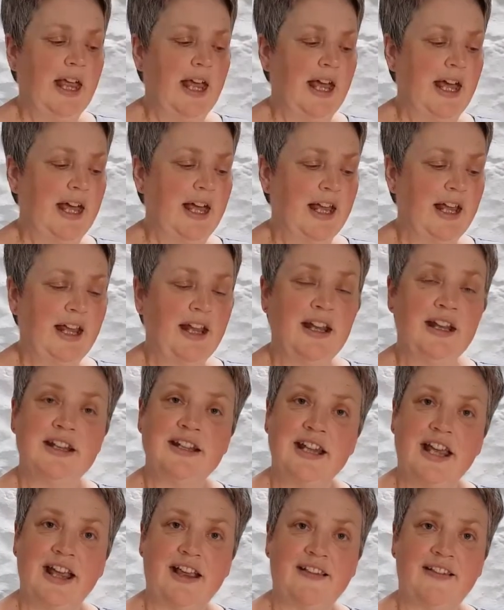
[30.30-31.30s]
and
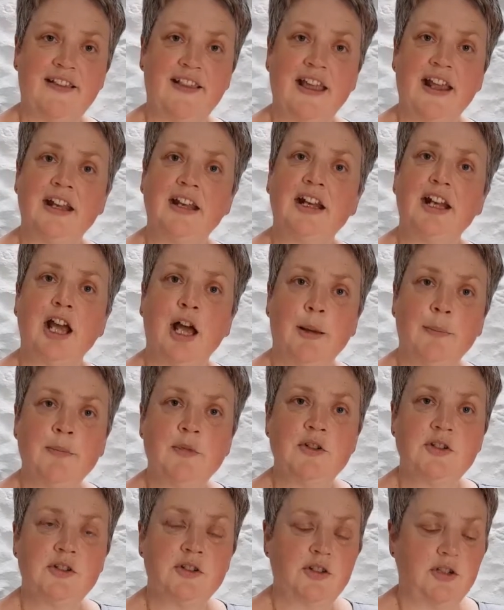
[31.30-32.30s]
has then come
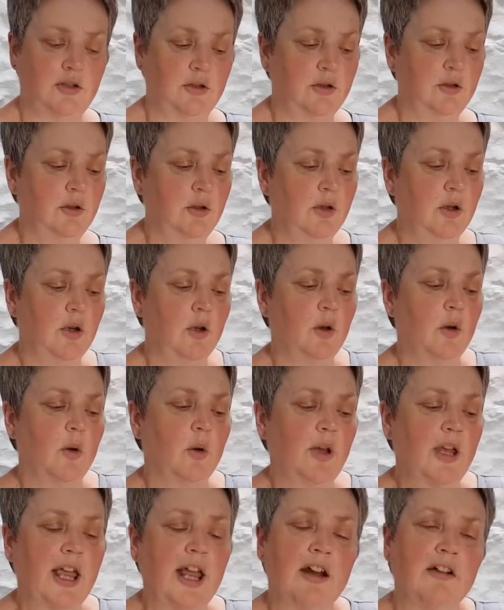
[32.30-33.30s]
to you
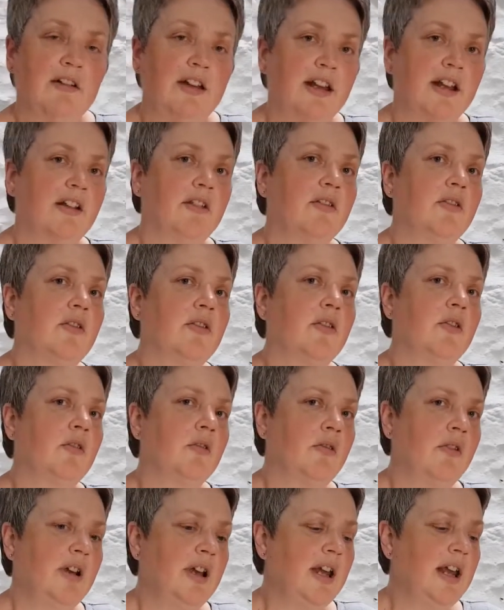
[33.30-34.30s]
carrying
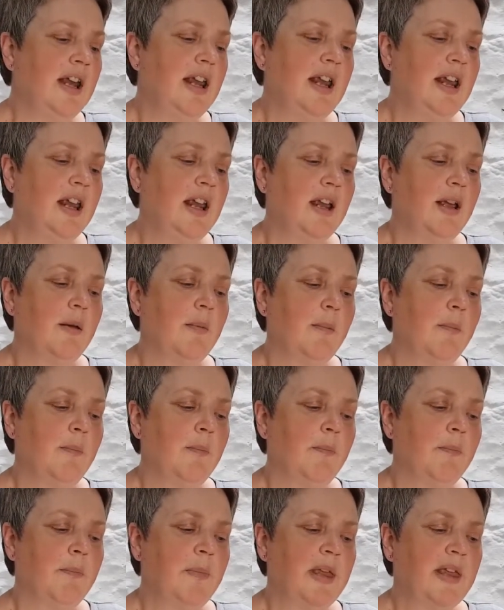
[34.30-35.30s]
3
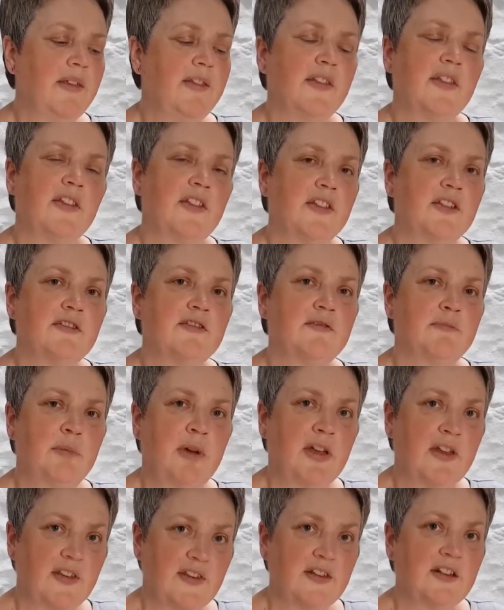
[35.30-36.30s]
pieces of
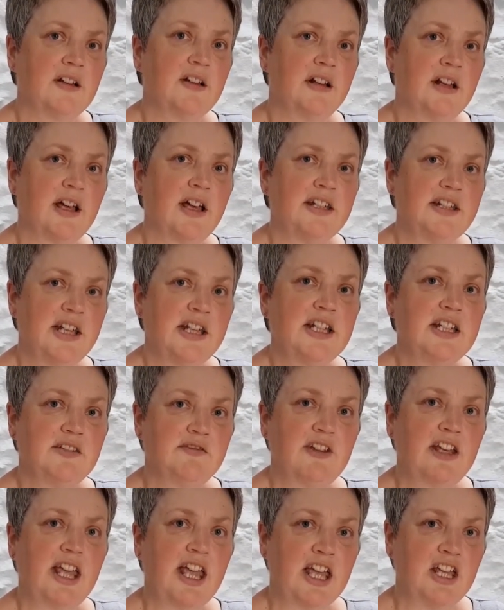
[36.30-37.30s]
personal
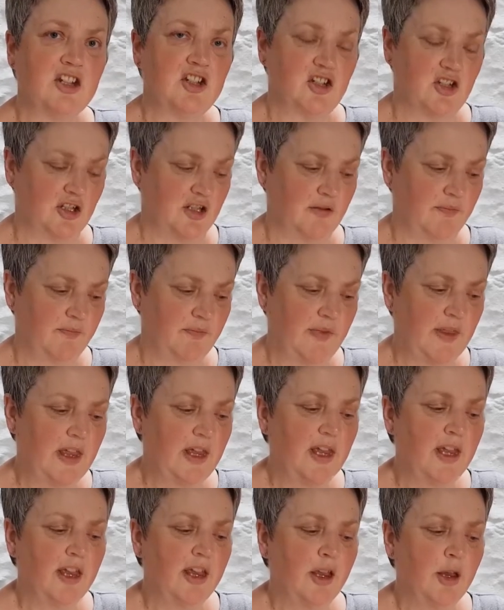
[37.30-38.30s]
identification,
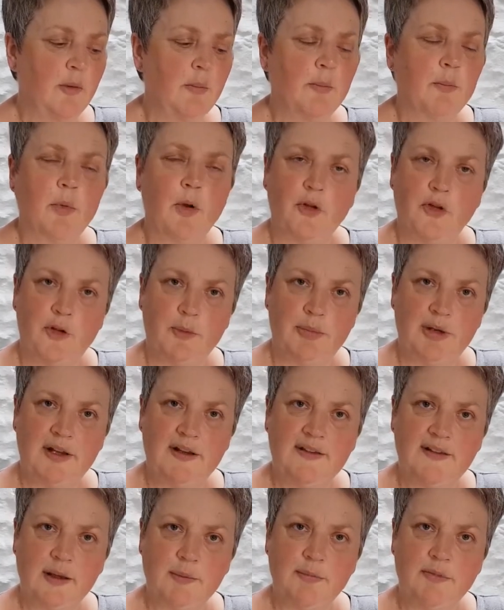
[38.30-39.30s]
possibly
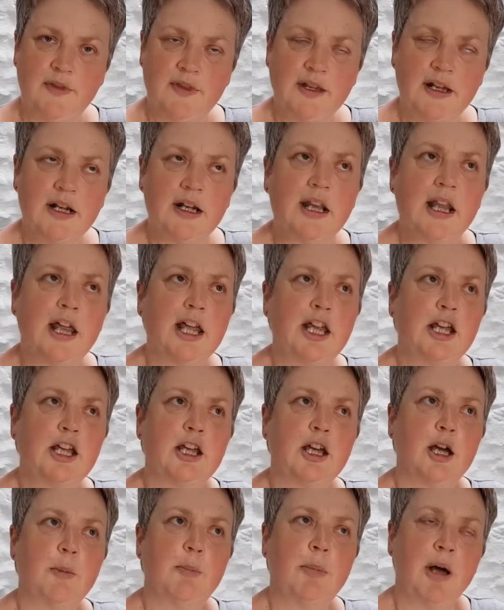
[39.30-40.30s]
something like
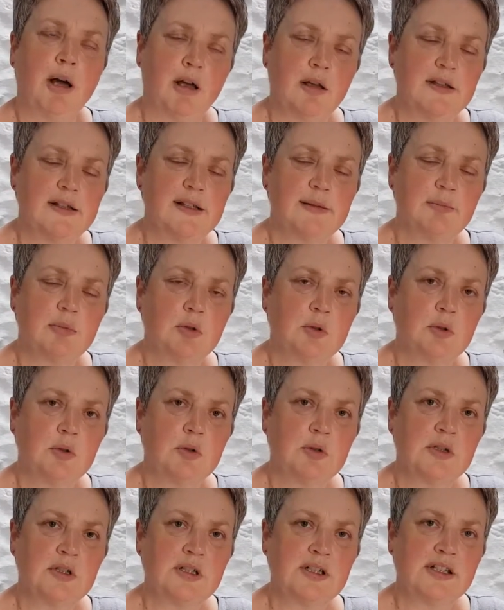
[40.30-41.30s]
a
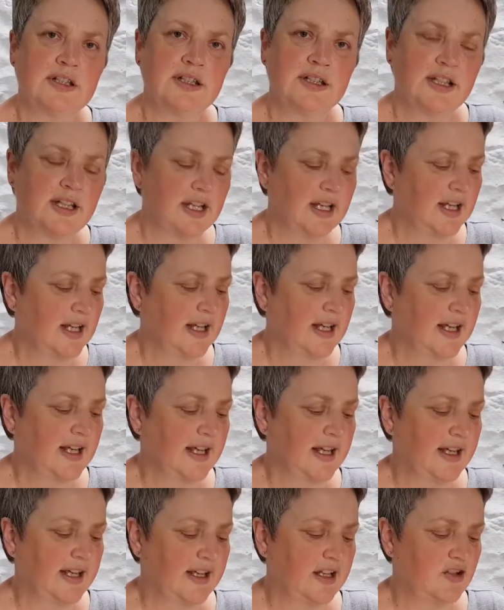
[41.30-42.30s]
passport,
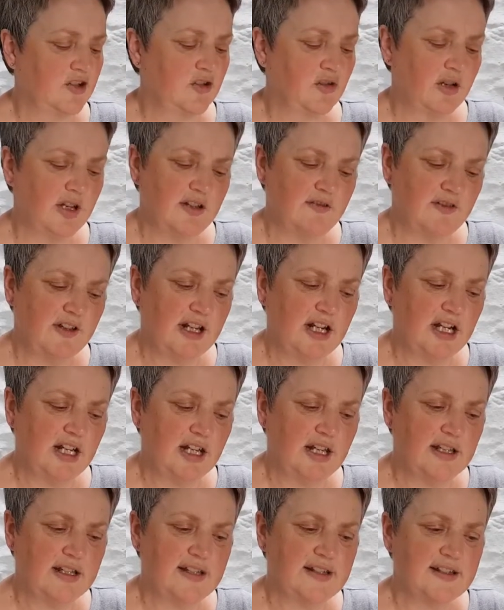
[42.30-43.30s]
a driving
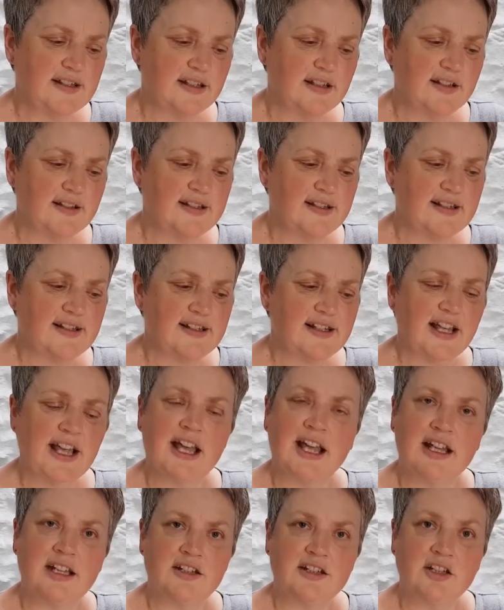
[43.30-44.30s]
licence
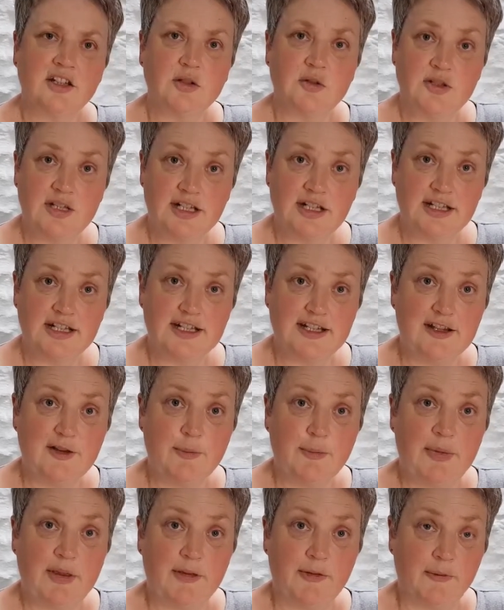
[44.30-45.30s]
and a utilities
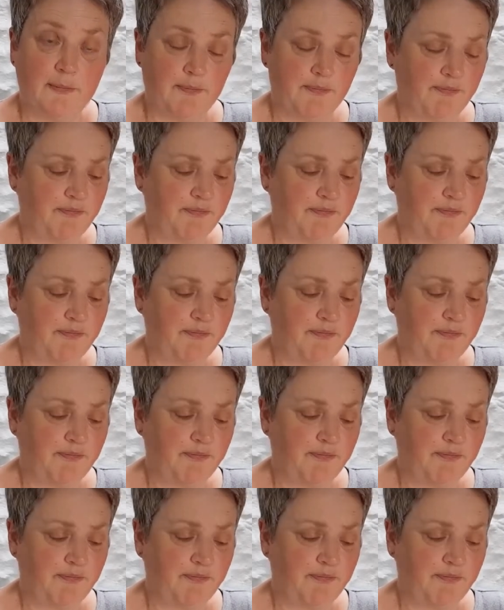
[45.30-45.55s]
bill.